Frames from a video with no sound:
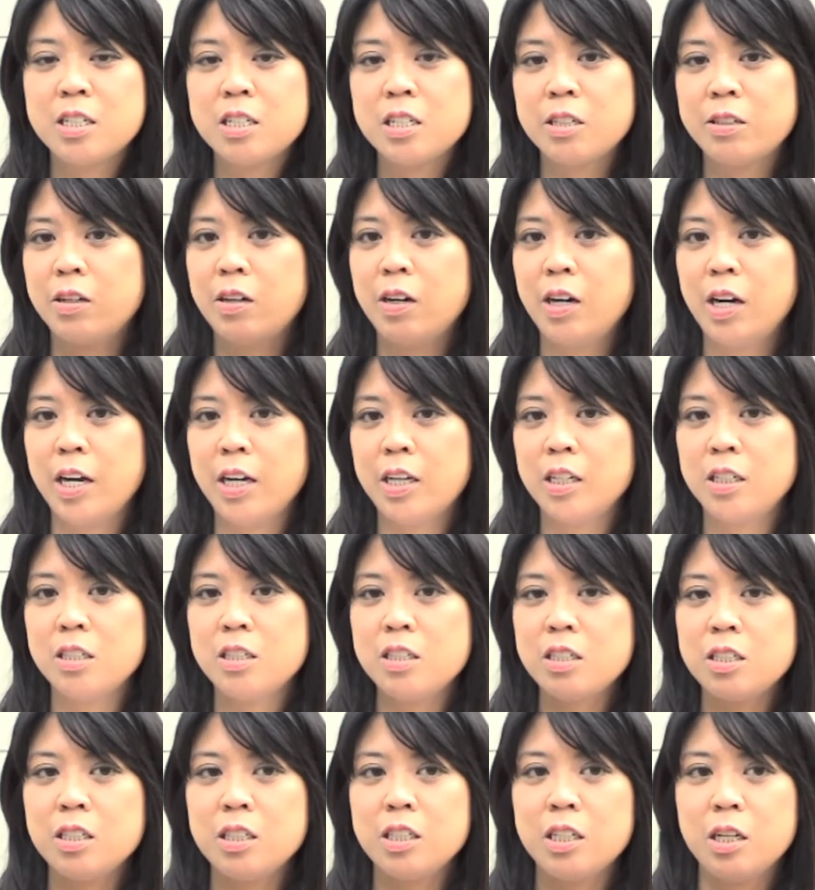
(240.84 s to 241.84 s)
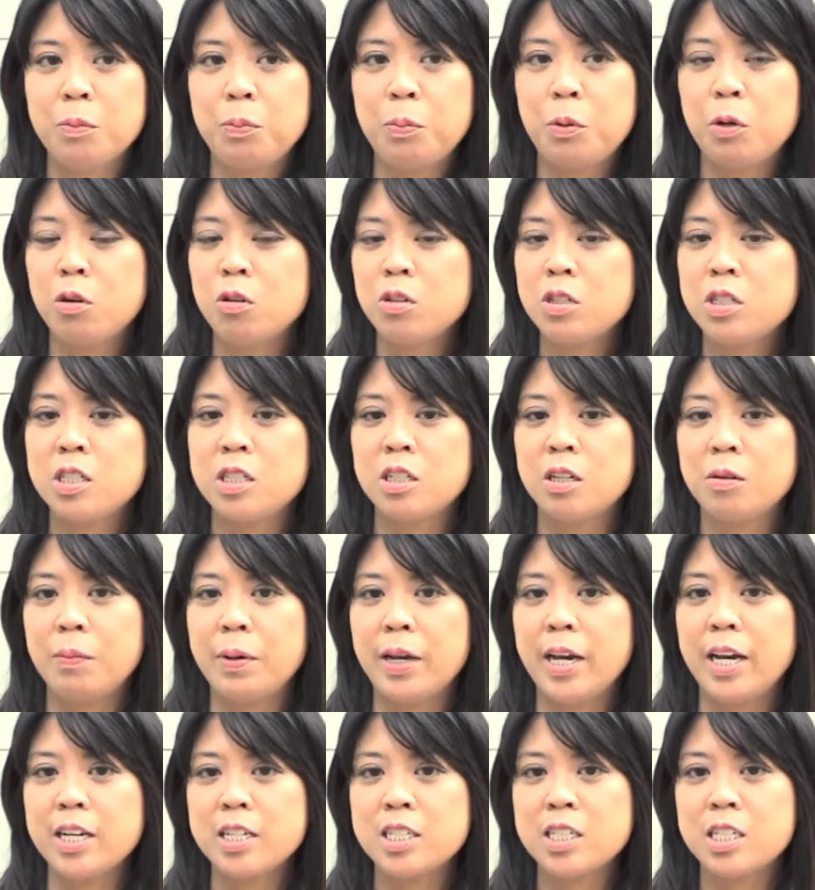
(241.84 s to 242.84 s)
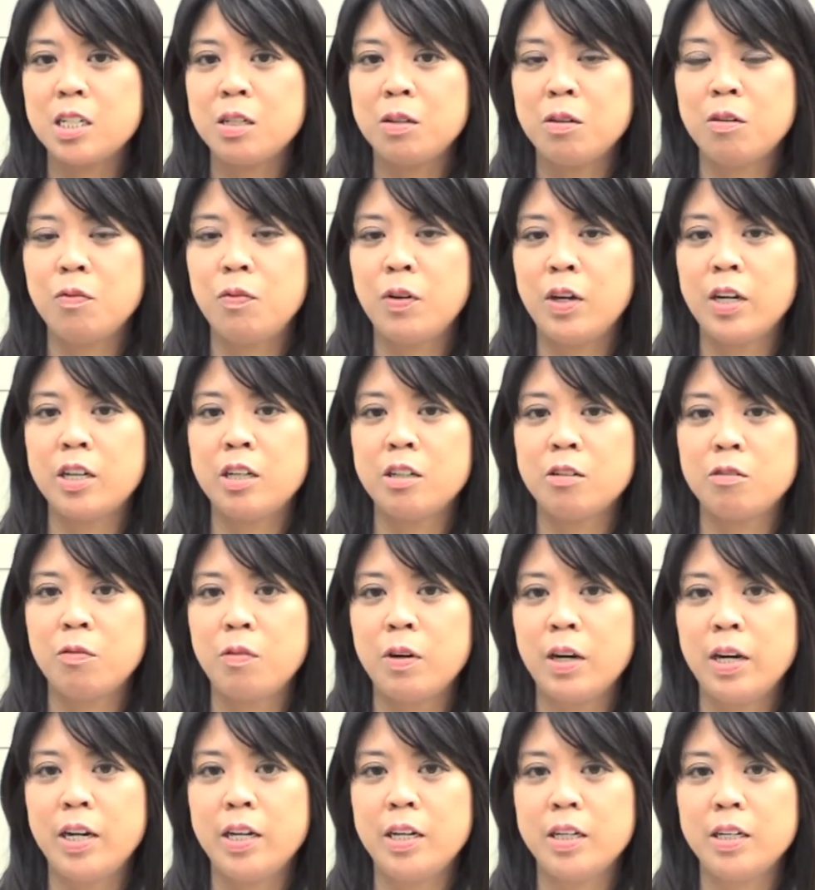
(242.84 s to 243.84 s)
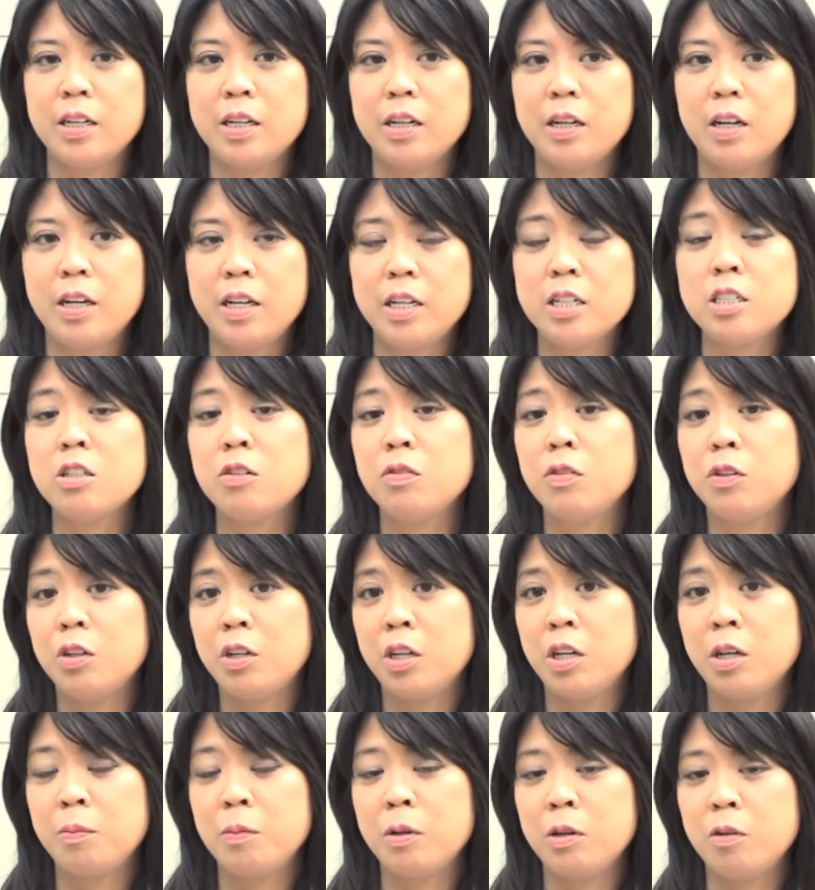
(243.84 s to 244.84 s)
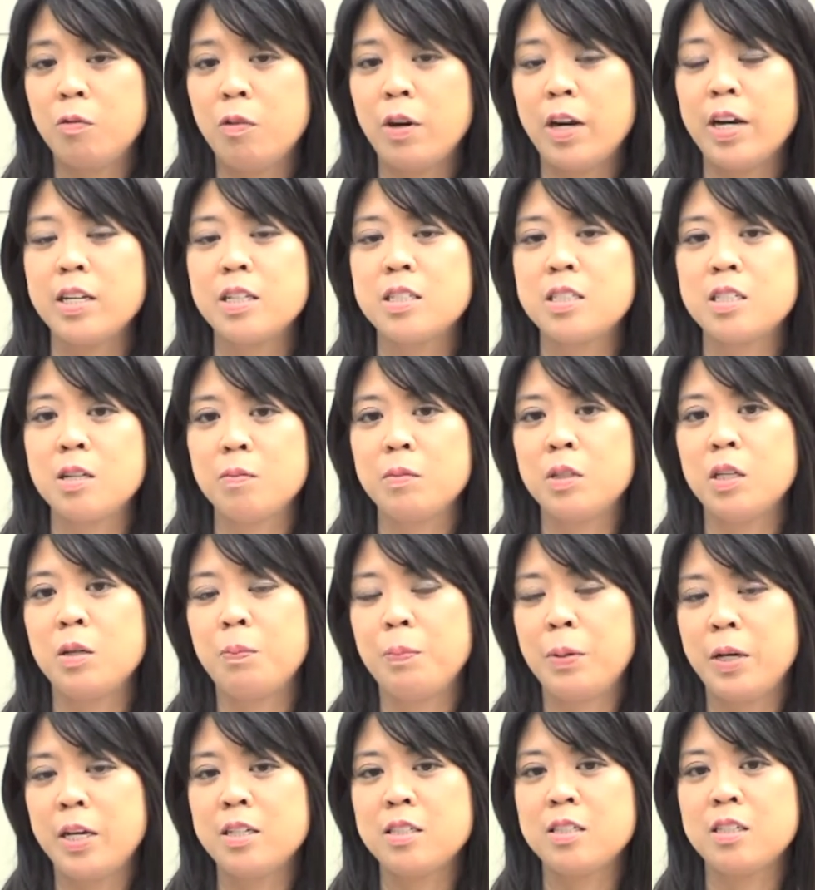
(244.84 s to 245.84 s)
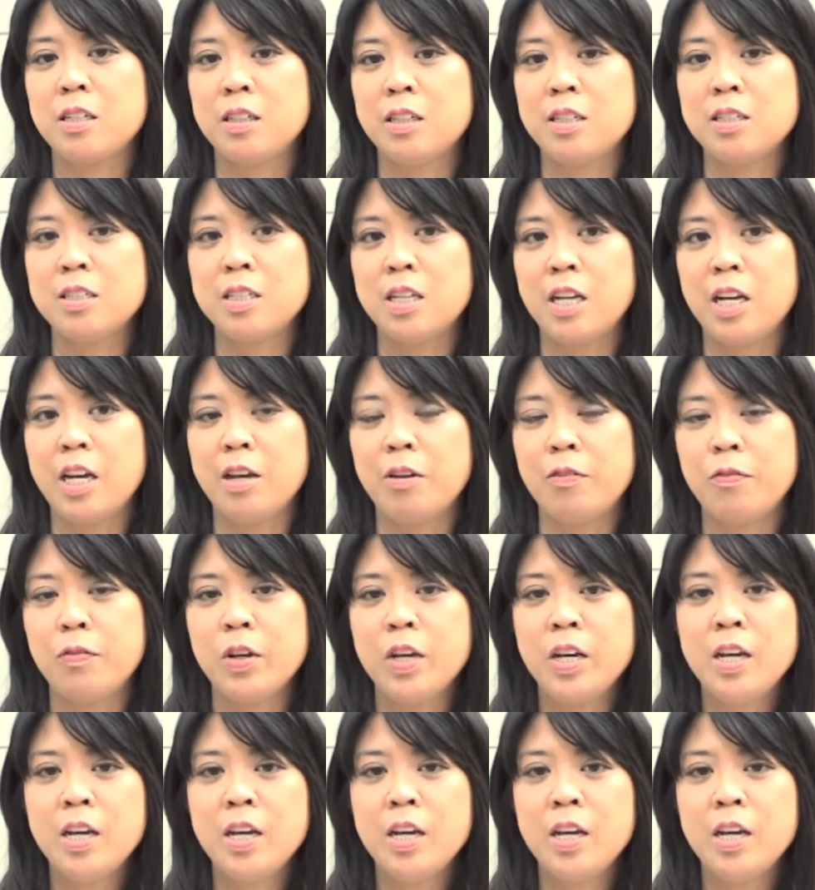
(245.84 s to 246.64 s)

so I initially approached him asking if I could write, interview him and write something based on his life.